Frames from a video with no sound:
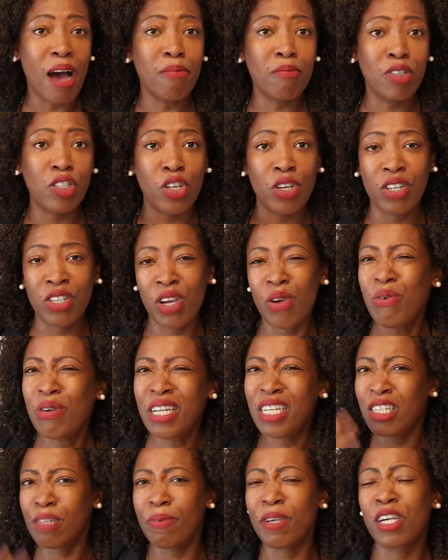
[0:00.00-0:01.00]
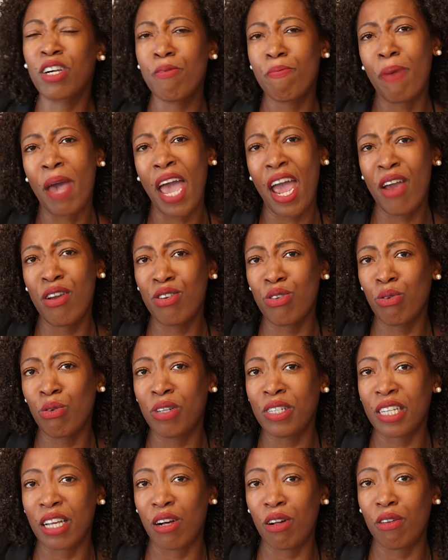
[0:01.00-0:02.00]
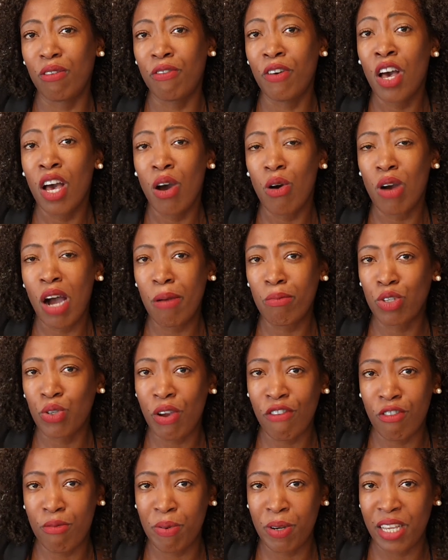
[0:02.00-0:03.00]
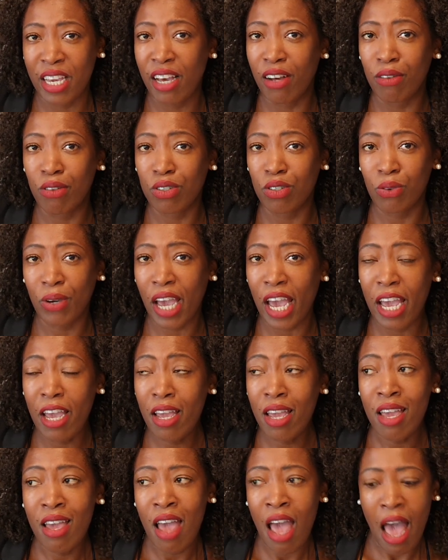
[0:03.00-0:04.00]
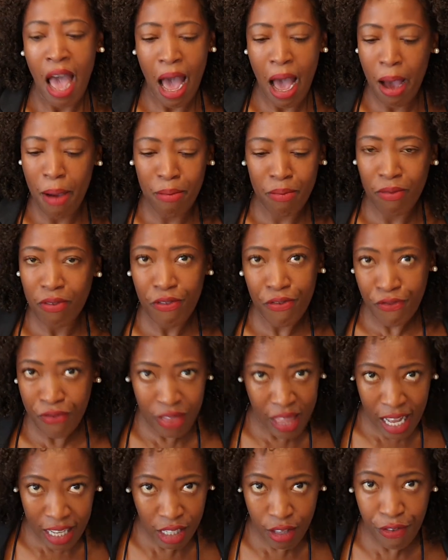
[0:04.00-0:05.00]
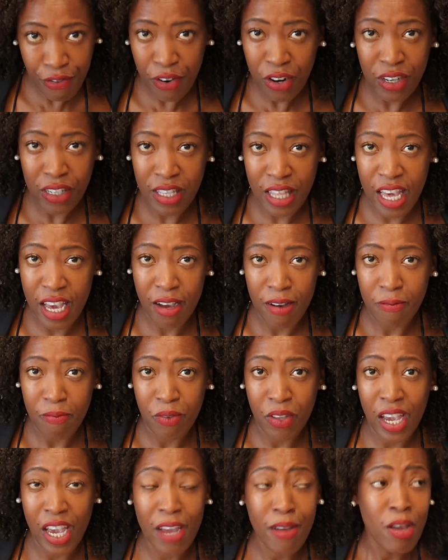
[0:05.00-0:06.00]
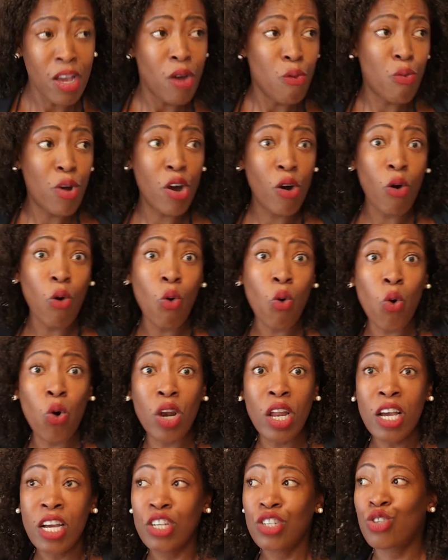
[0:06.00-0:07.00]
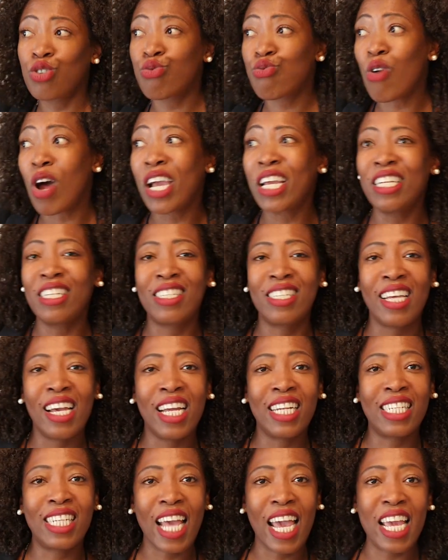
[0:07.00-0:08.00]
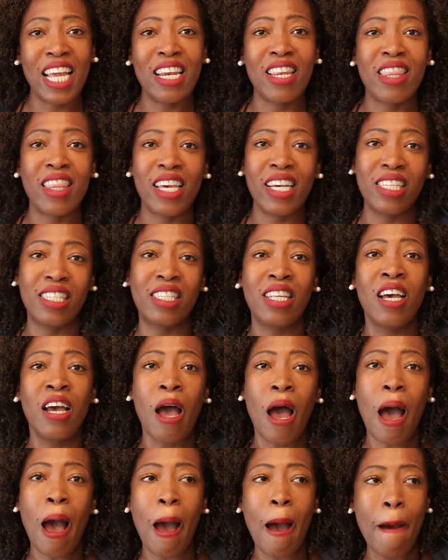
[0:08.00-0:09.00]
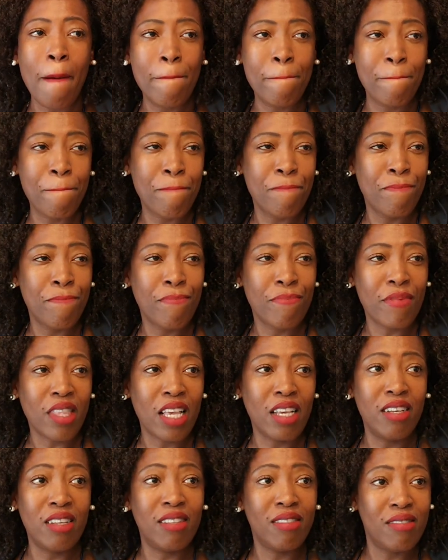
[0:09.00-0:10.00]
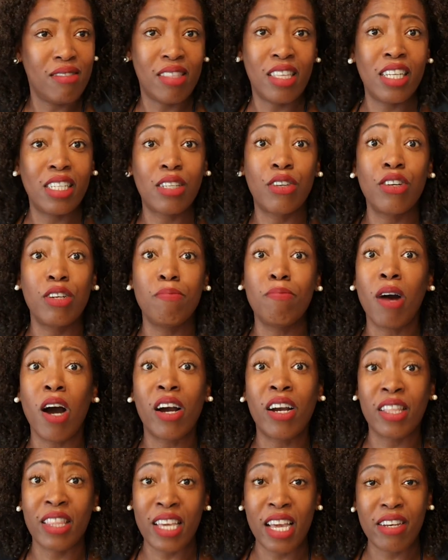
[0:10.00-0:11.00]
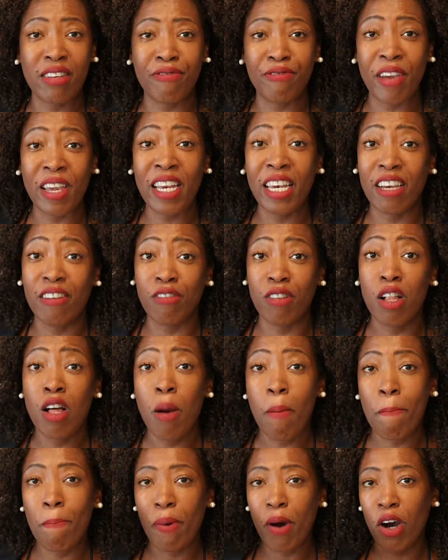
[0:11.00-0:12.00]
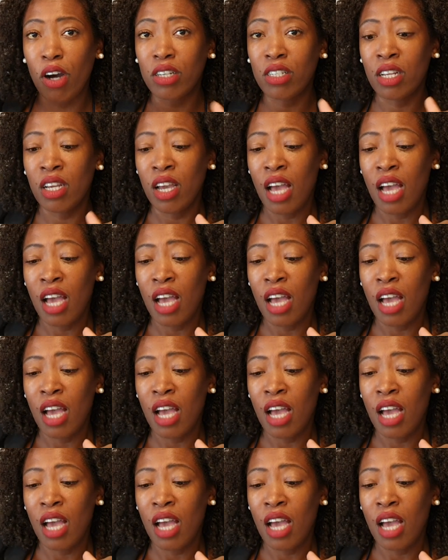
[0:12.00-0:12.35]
So you don't need to be comparing yourself to everybody else, okay? That's the first thing, okay? We're all trying to attain this good mark at the end of A level, but